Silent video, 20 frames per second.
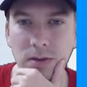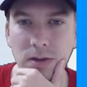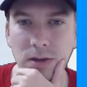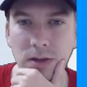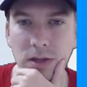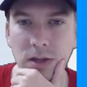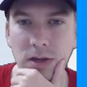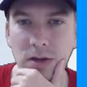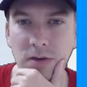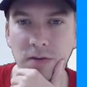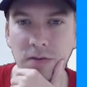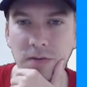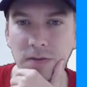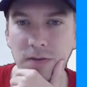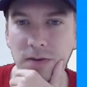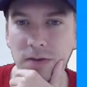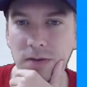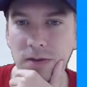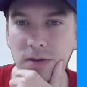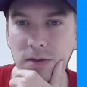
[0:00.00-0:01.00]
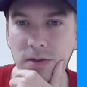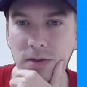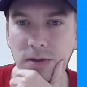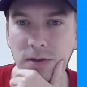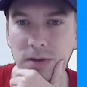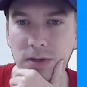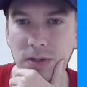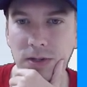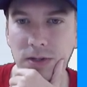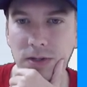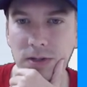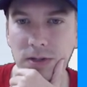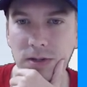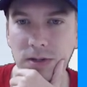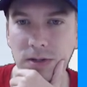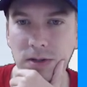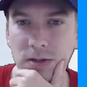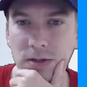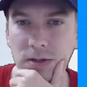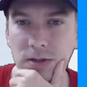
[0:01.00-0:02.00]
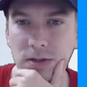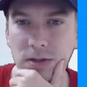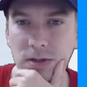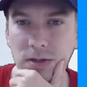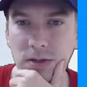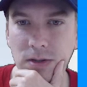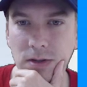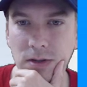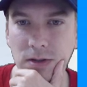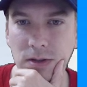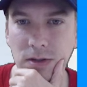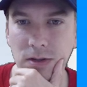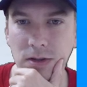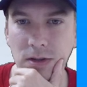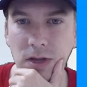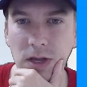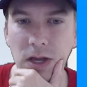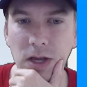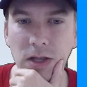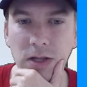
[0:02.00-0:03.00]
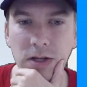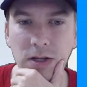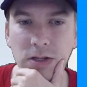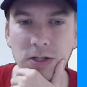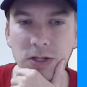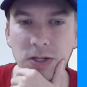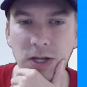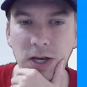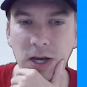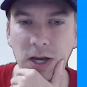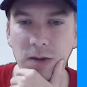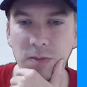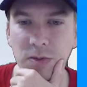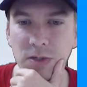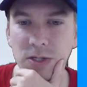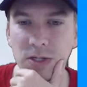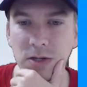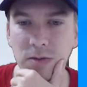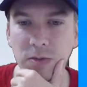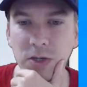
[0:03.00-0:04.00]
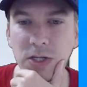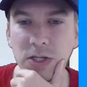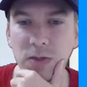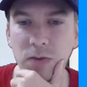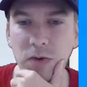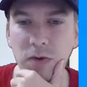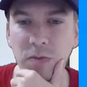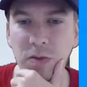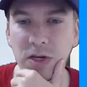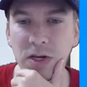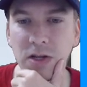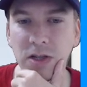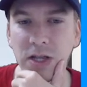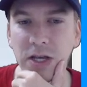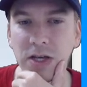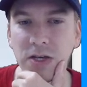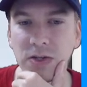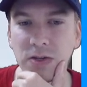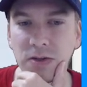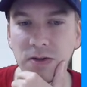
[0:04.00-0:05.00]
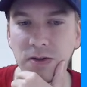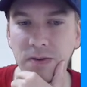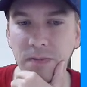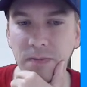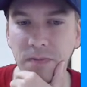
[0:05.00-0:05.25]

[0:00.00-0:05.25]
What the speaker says: if this alien just happens to be sweeping a laser